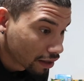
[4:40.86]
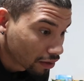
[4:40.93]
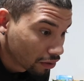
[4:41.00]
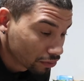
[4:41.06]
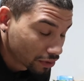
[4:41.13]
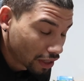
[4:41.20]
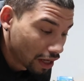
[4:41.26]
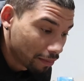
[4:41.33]

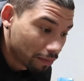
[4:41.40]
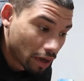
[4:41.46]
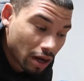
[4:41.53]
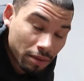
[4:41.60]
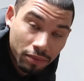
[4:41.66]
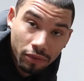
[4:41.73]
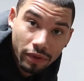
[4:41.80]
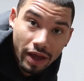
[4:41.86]
Close up,
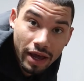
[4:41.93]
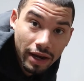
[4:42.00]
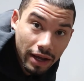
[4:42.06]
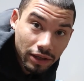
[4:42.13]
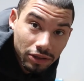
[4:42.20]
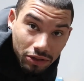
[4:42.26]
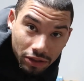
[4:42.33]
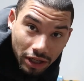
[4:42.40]
uh, pull the head
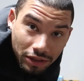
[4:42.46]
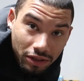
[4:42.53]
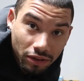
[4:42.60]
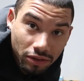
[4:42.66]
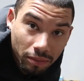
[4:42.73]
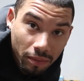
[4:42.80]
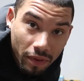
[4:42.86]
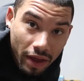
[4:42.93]
out, show you guys
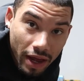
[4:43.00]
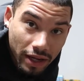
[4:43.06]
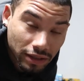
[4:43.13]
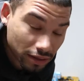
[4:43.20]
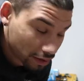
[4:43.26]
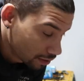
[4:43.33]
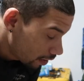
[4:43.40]
close up of the head and